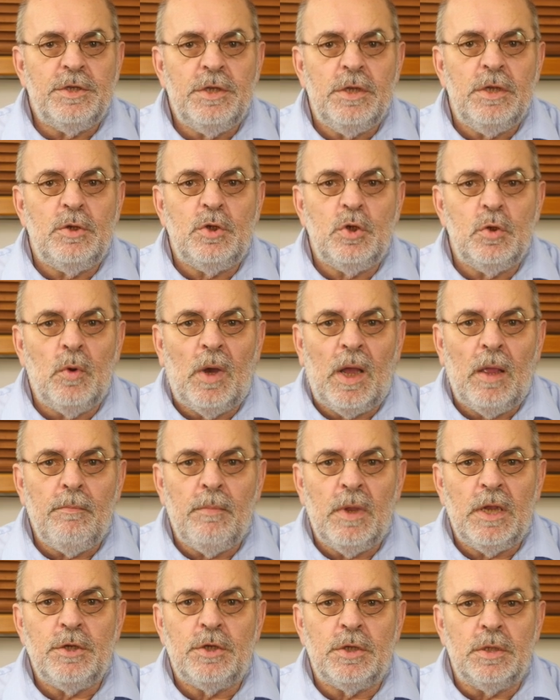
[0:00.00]
G2 I
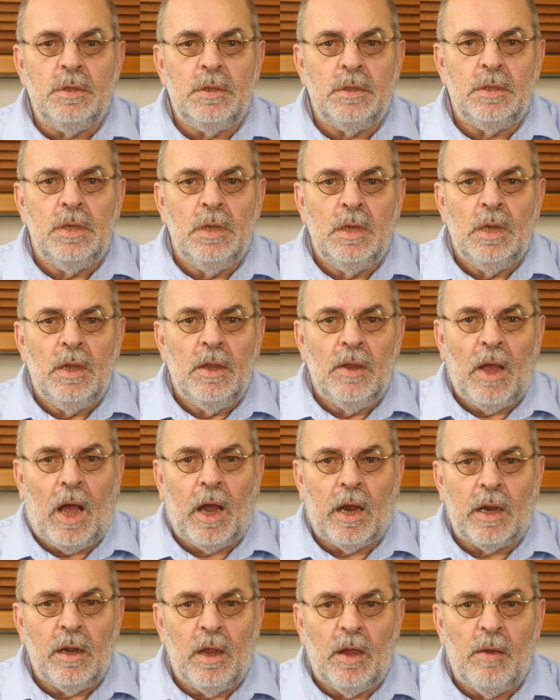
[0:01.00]
mentioned
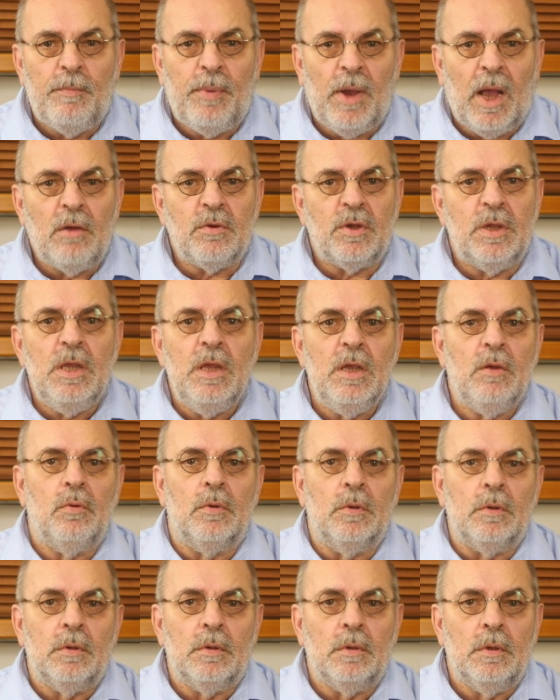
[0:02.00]
are about
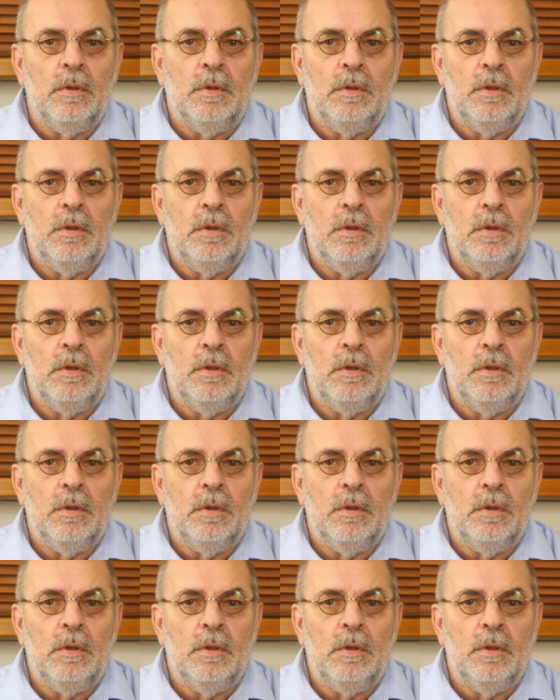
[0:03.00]
equal.